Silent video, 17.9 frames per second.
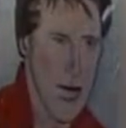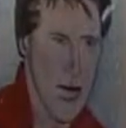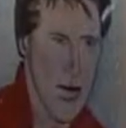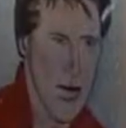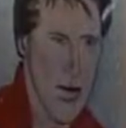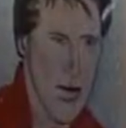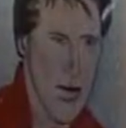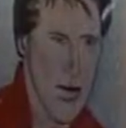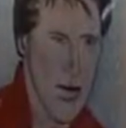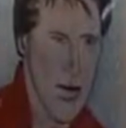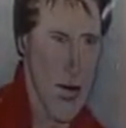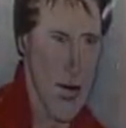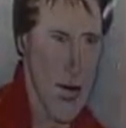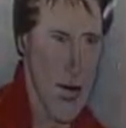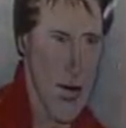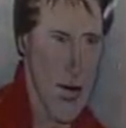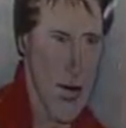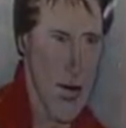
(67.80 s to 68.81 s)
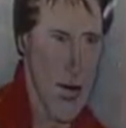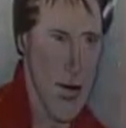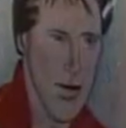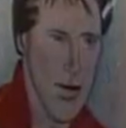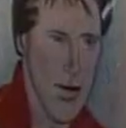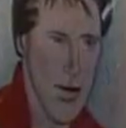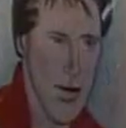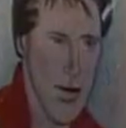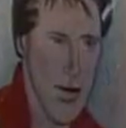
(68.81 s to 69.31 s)

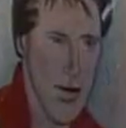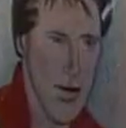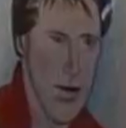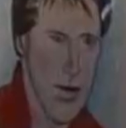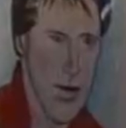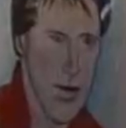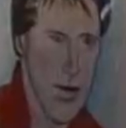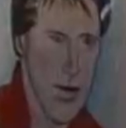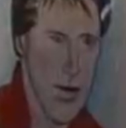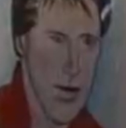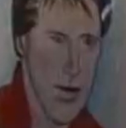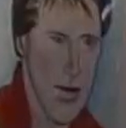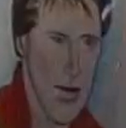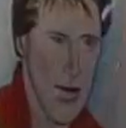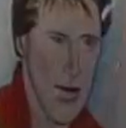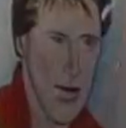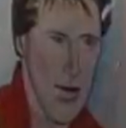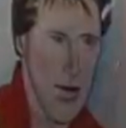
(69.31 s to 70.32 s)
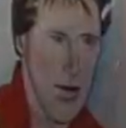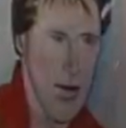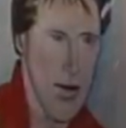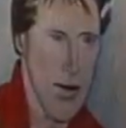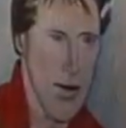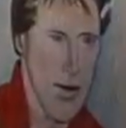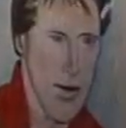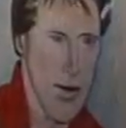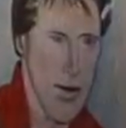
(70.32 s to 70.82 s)

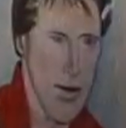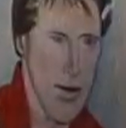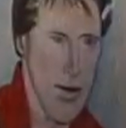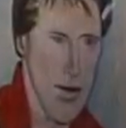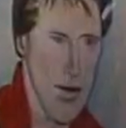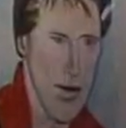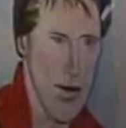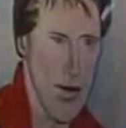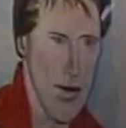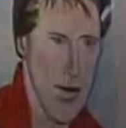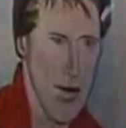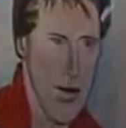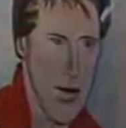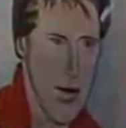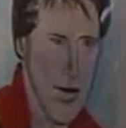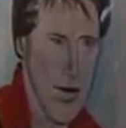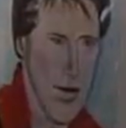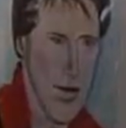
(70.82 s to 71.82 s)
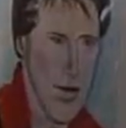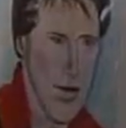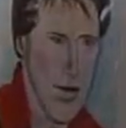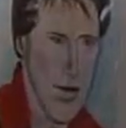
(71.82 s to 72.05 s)
(silent)